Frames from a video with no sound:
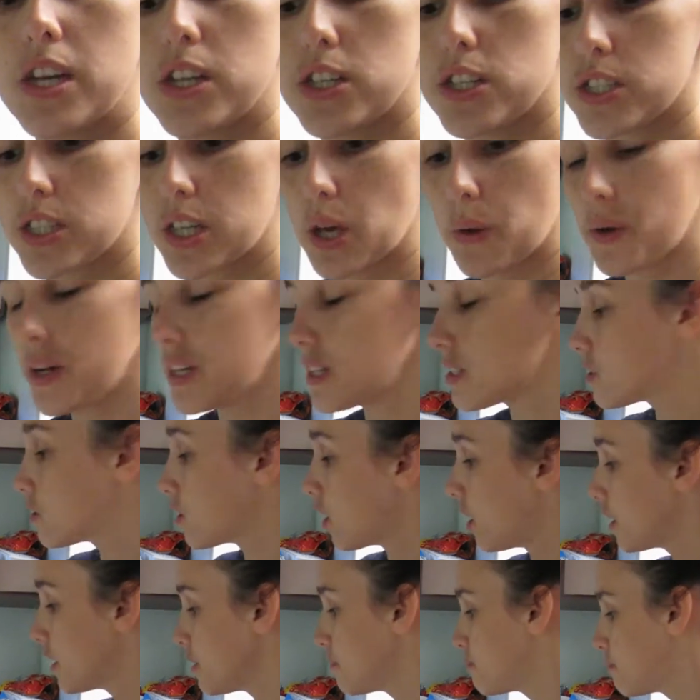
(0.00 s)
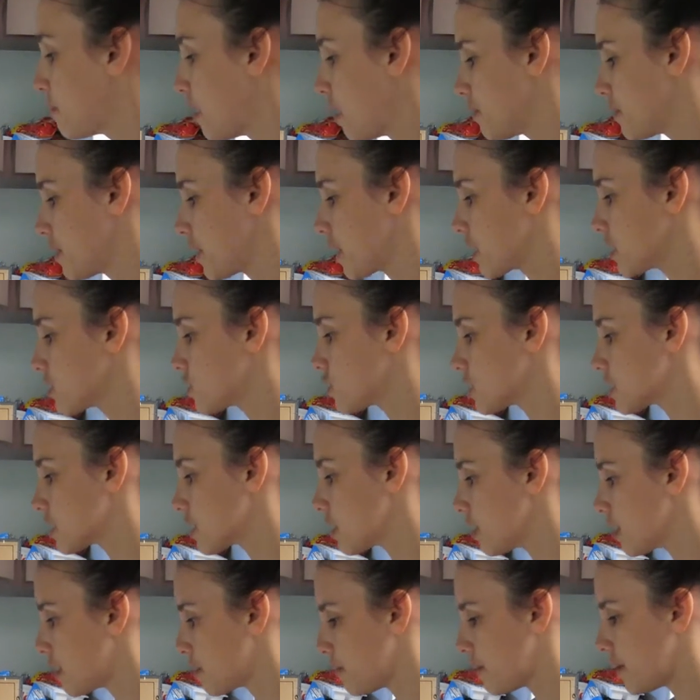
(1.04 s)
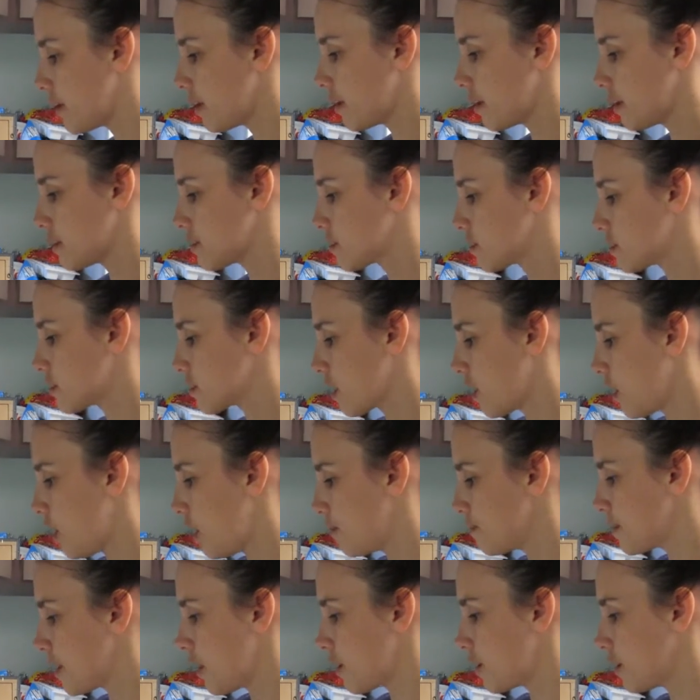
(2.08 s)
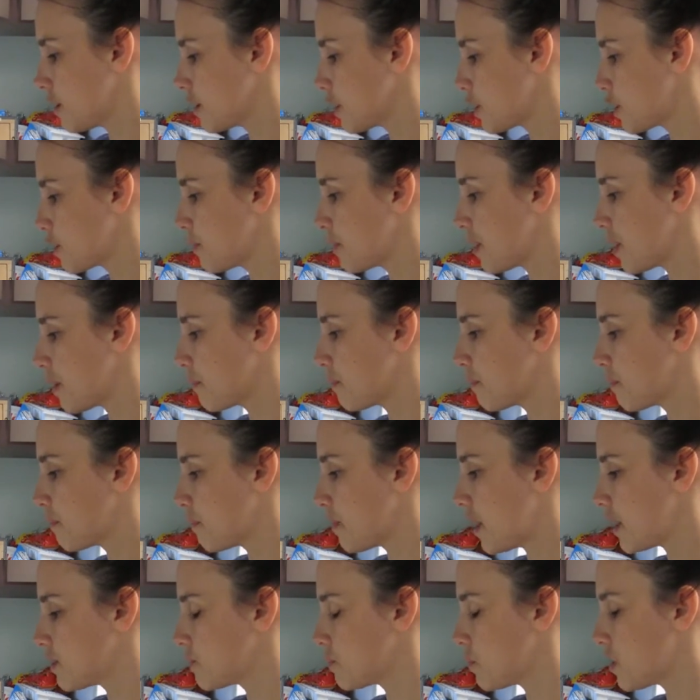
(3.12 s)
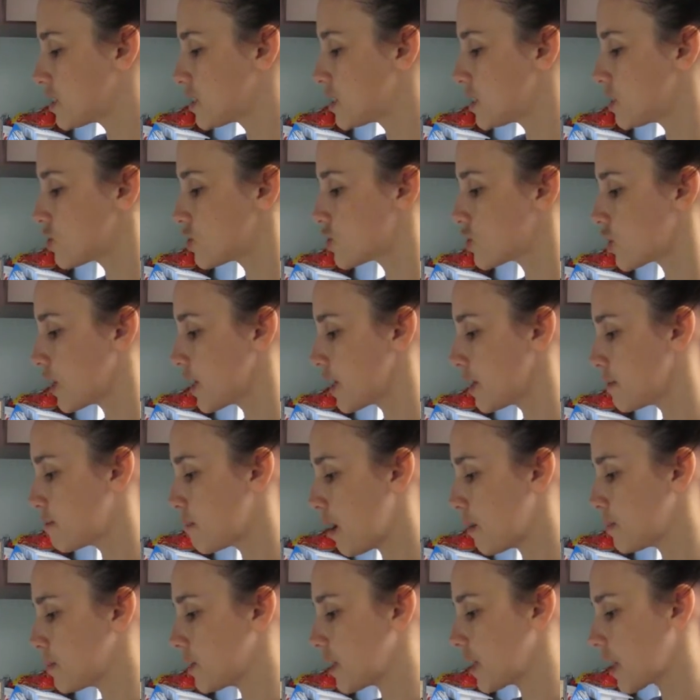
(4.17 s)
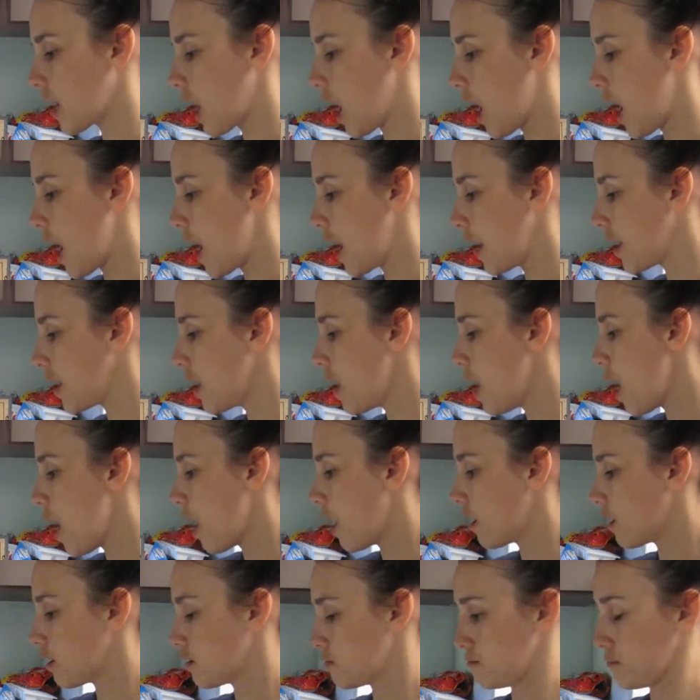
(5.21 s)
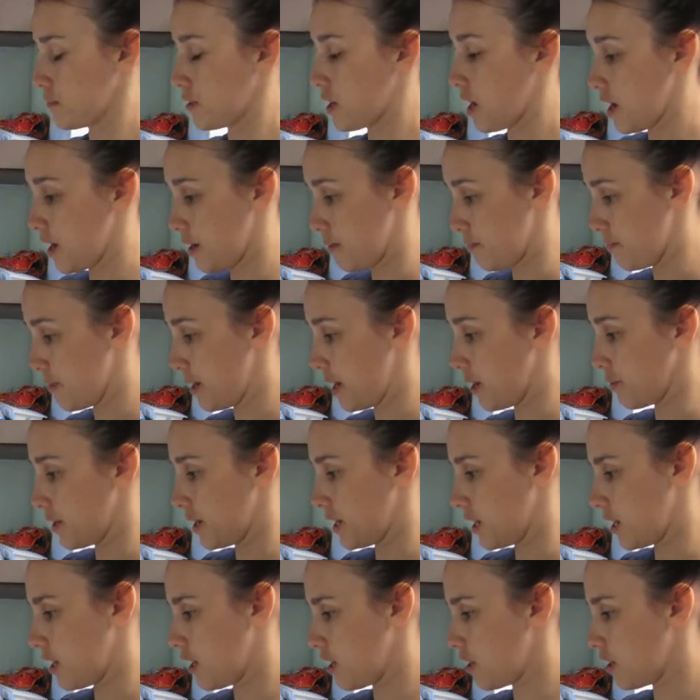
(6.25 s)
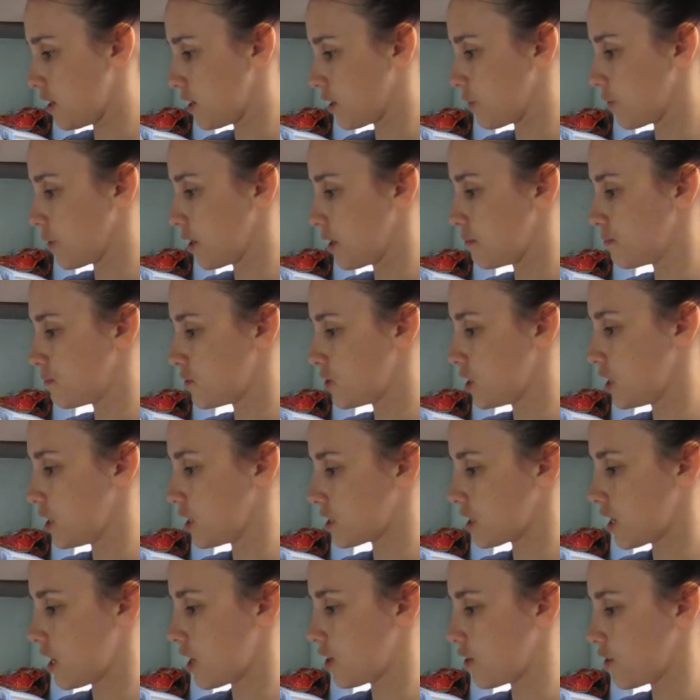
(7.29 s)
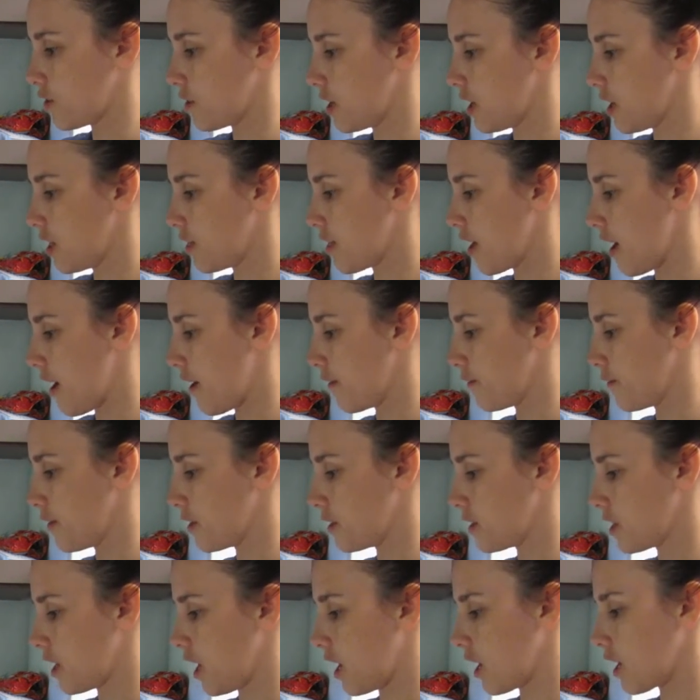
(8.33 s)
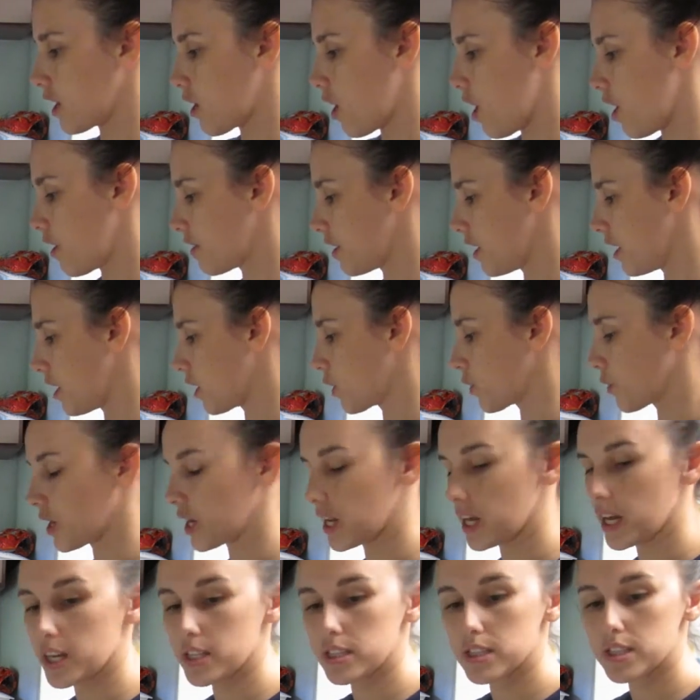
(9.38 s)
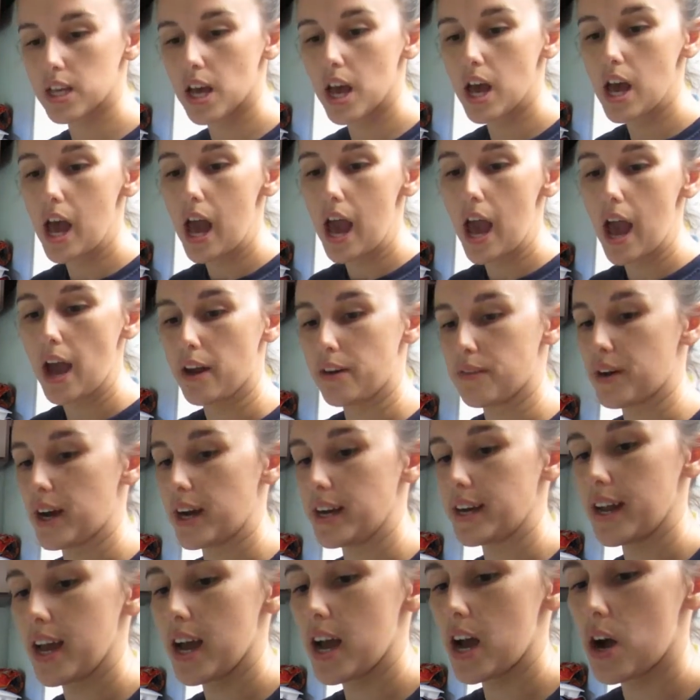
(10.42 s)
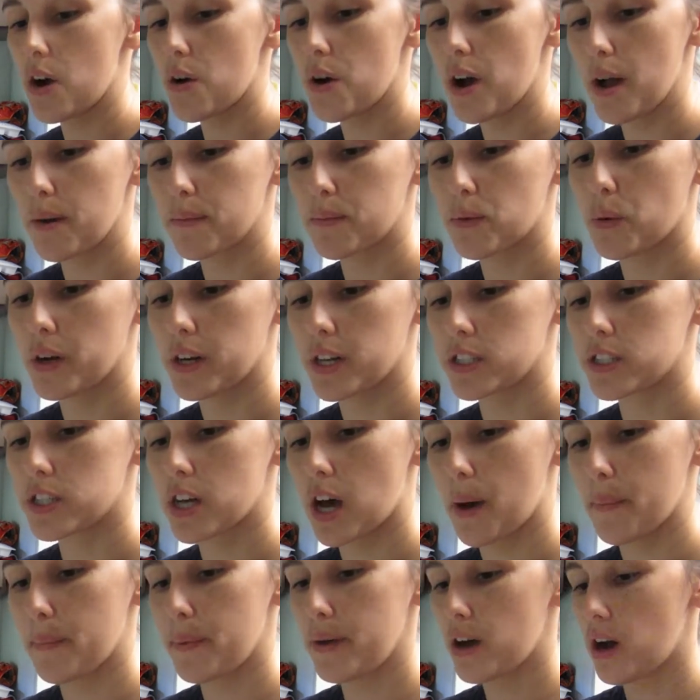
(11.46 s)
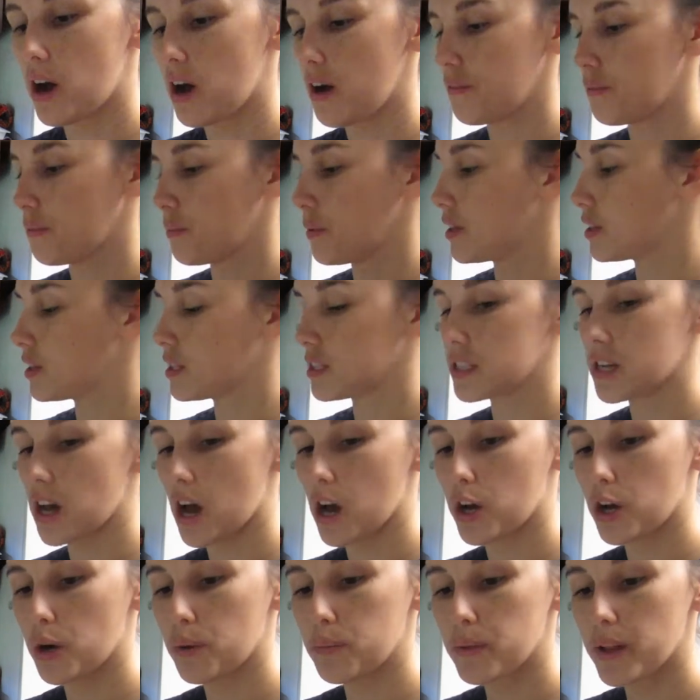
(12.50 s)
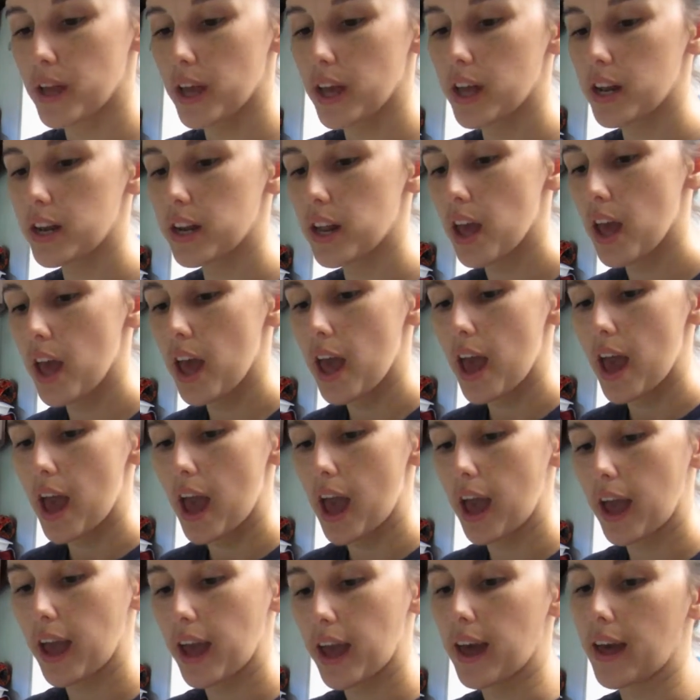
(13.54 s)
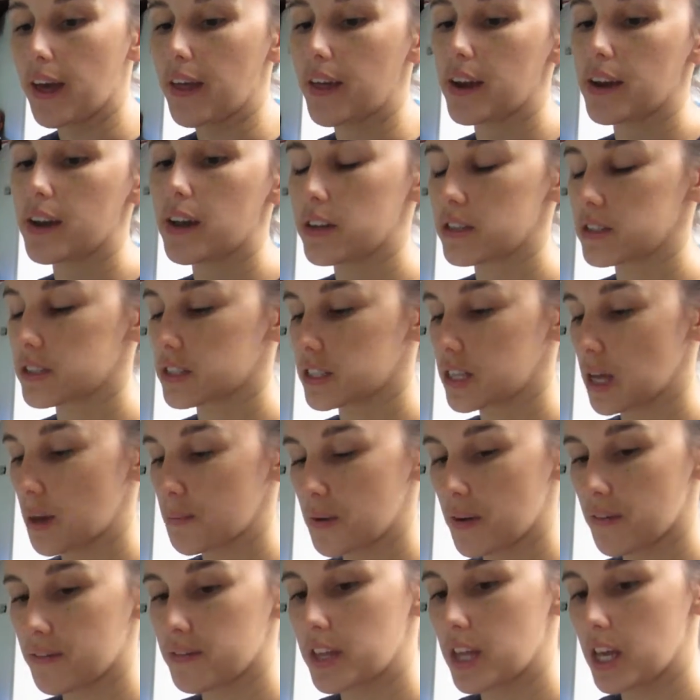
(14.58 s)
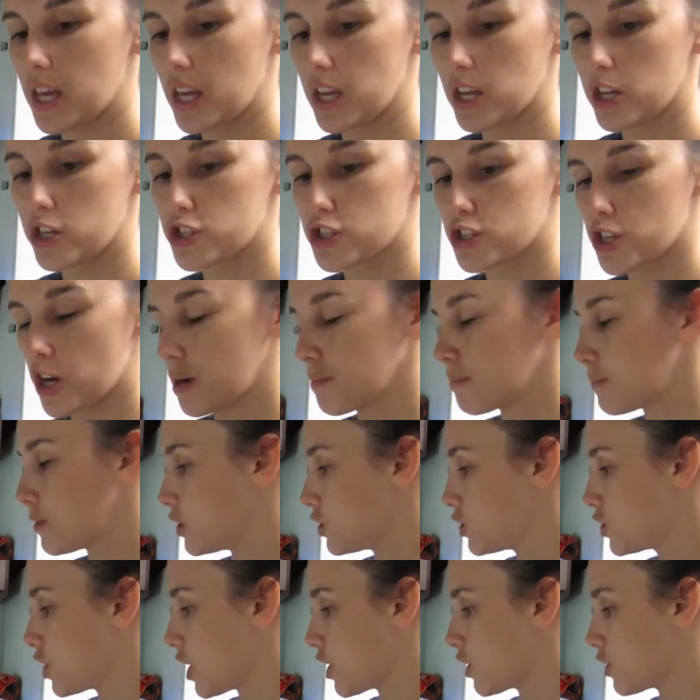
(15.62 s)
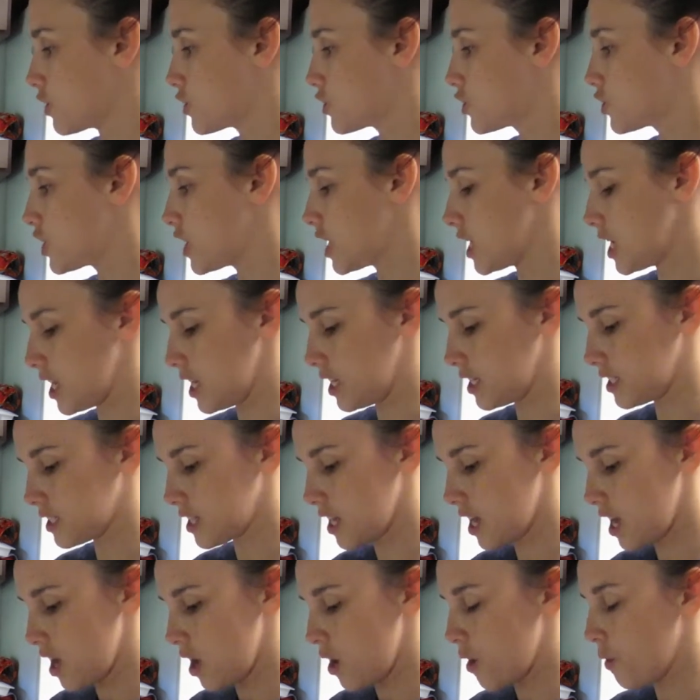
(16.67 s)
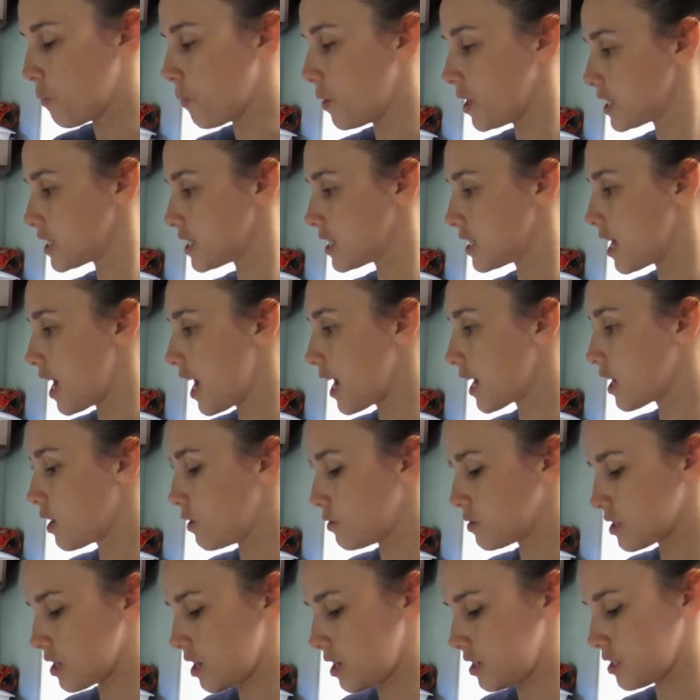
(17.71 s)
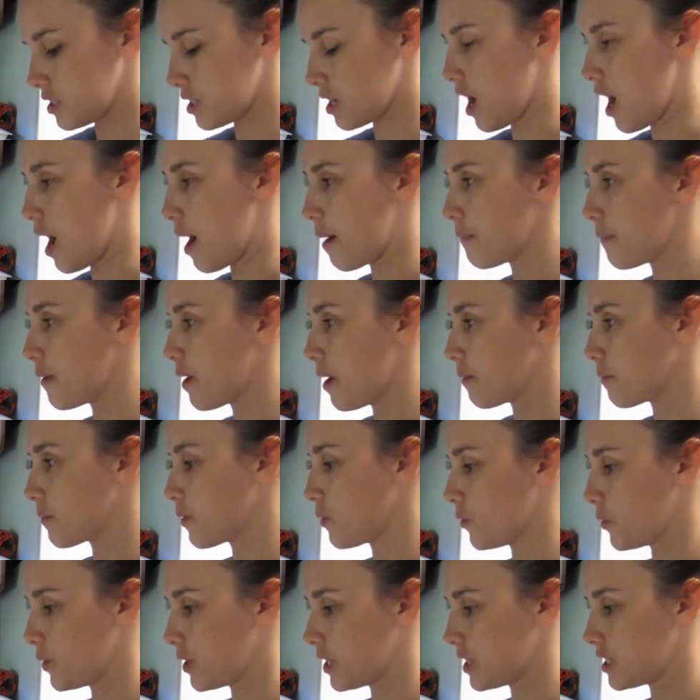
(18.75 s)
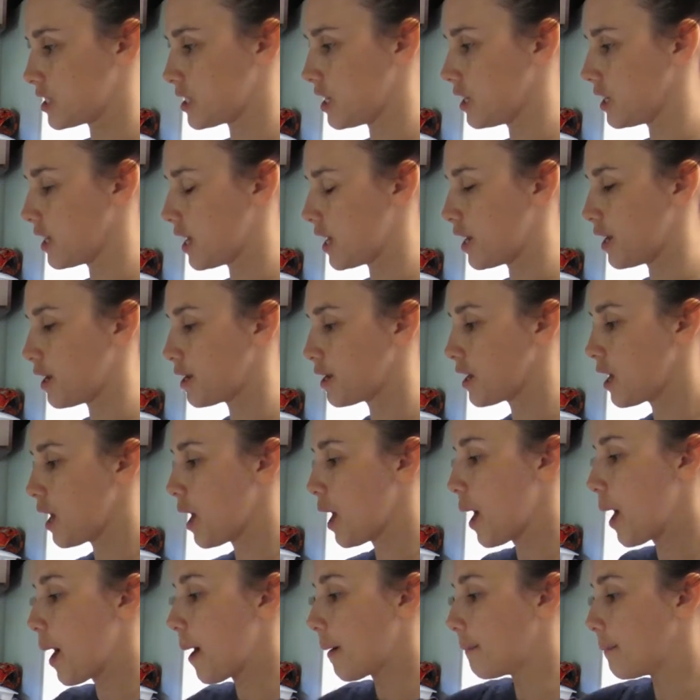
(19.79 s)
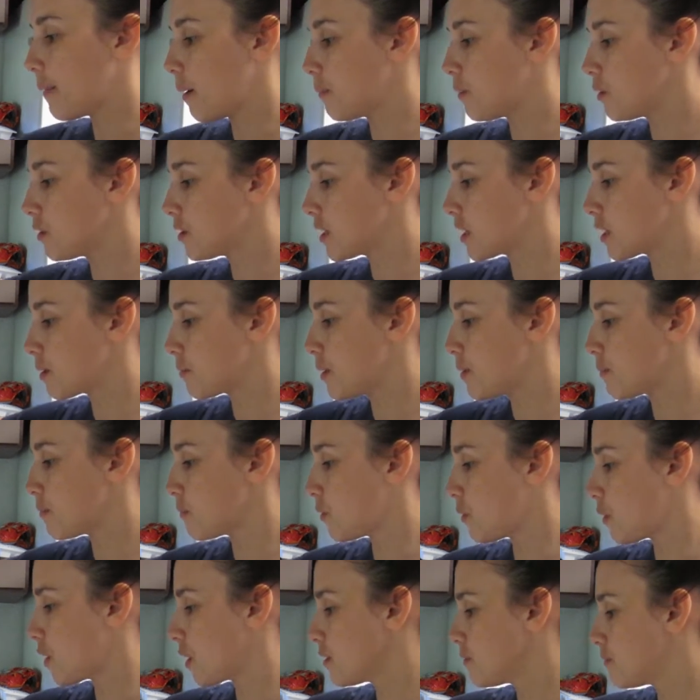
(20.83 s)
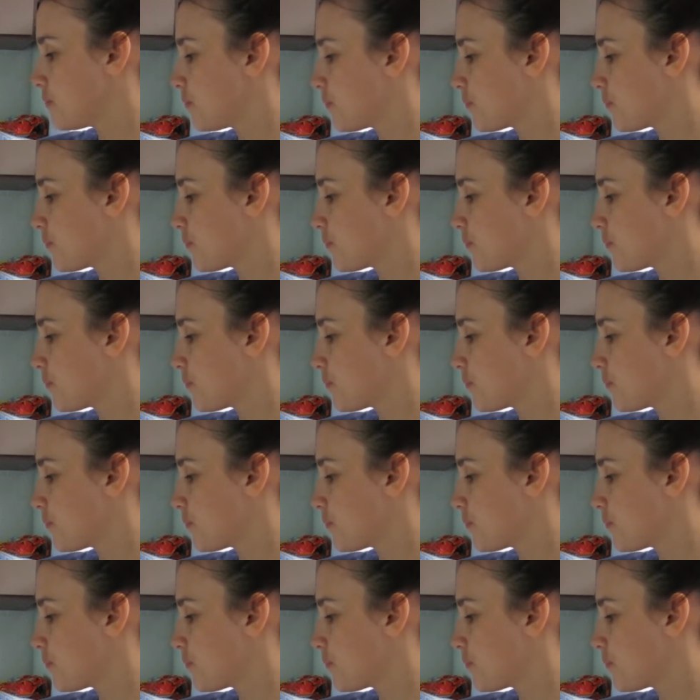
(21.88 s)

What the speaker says: So it started bubbling just a little bit. It's calmed down a little bit. But once it started bubbling, I kind of buried the cream cheese underneath everything and all the ingredients. And right now I'm going to top it off with the taco blend and some of the sharp cheddar cheese. Once that goes on top, I'm going to let it bubble a little bit more.